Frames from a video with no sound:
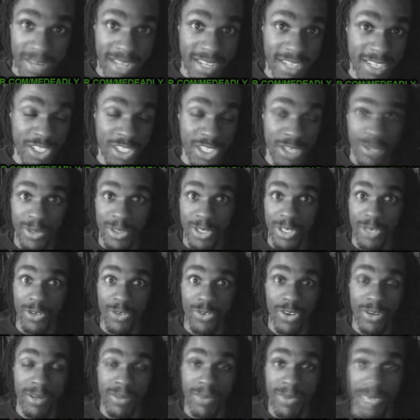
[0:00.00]
This shit was
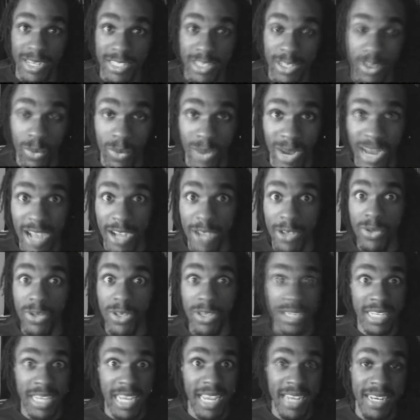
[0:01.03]
incredible. I said, wow, you
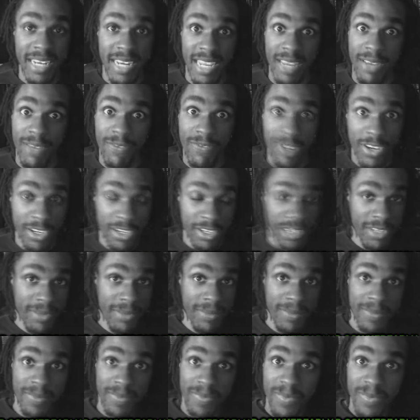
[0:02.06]
look that damn fucked up.